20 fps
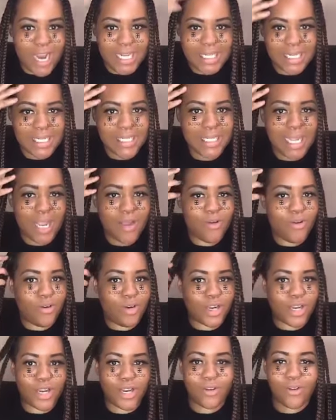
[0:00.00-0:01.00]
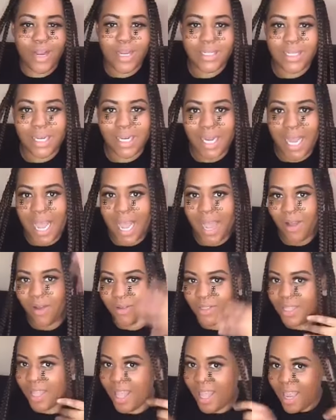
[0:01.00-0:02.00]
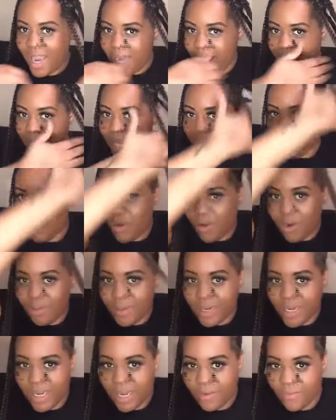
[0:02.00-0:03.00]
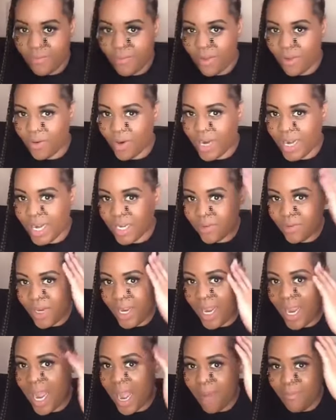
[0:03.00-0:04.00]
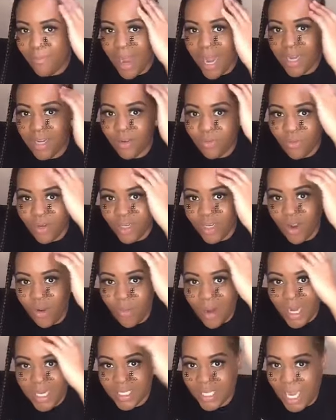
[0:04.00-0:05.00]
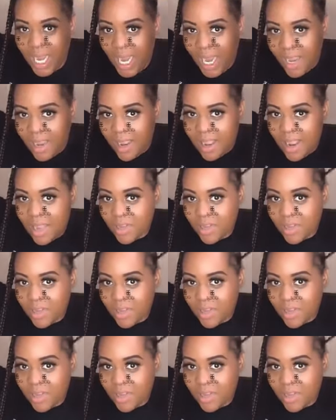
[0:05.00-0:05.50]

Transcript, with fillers: because they all looking crazy in the house and they keep calling my damn phone. Can I do the hair? I'm not doing nobody's hair.